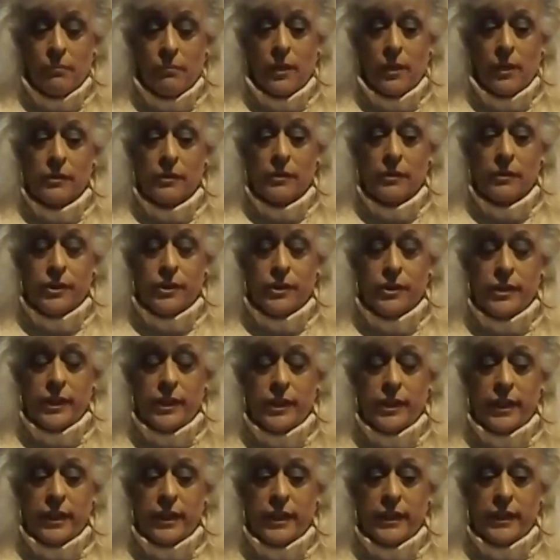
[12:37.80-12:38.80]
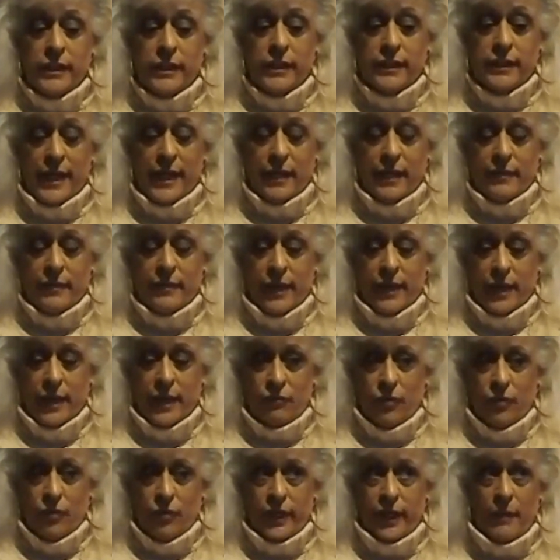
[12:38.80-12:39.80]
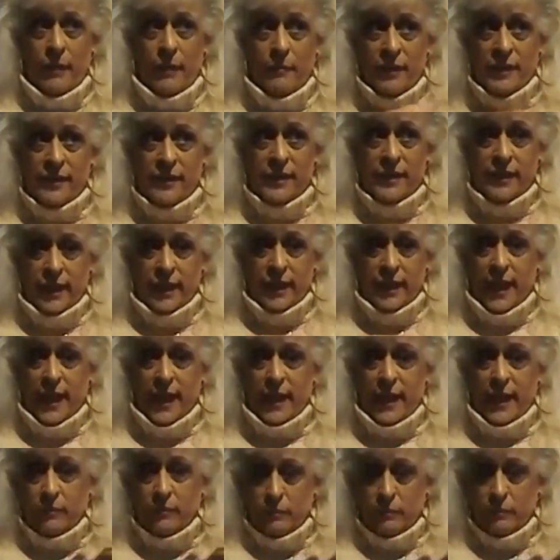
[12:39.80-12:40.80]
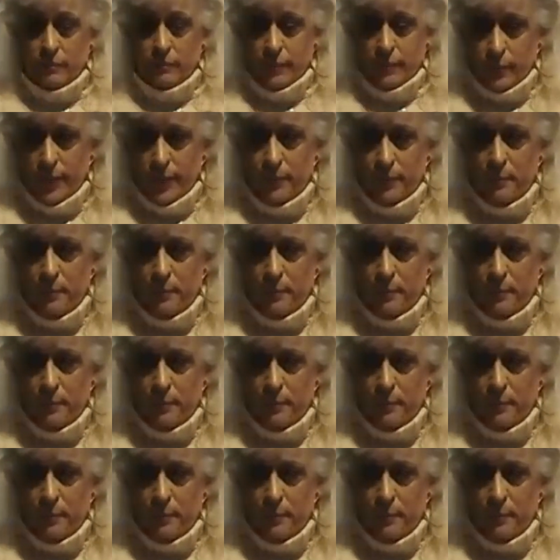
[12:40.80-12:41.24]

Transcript: She is out of California. I'm in Seattle, by the way.